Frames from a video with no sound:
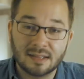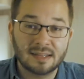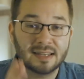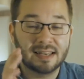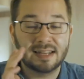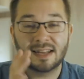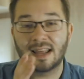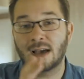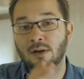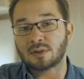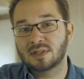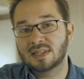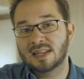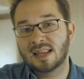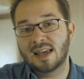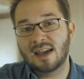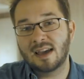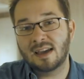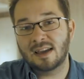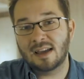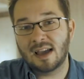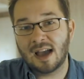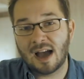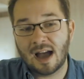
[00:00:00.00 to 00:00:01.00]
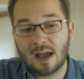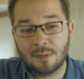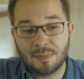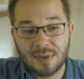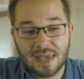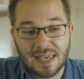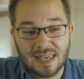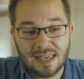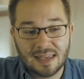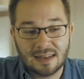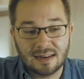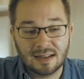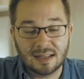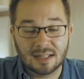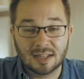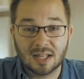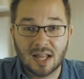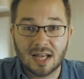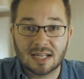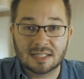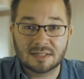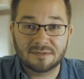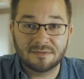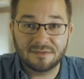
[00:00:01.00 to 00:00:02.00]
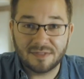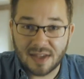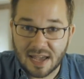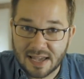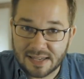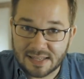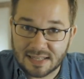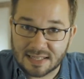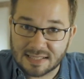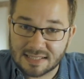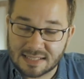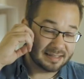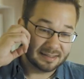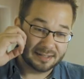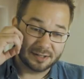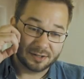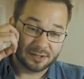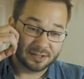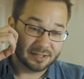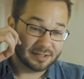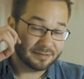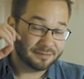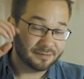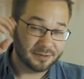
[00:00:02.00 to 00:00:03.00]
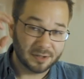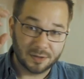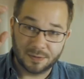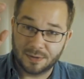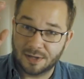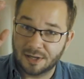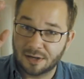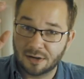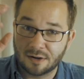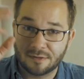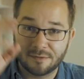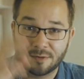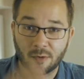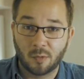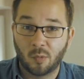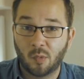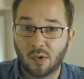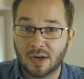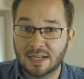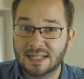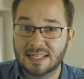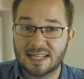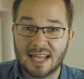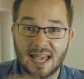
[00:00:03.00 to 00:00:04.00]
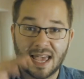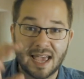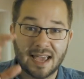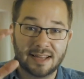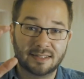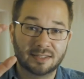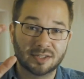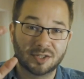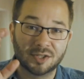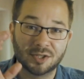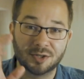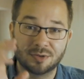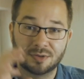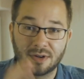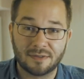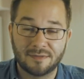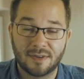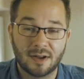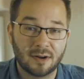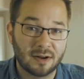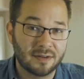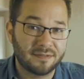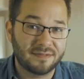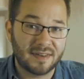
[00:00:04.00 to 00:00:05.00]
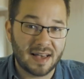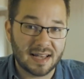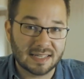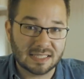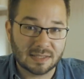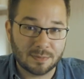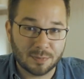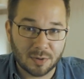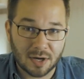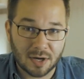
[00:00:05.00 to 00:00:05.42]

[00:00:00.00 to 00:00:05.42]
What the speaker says: And now today I'm in Las Vegas. I literally flew here for one day to shoot a very fast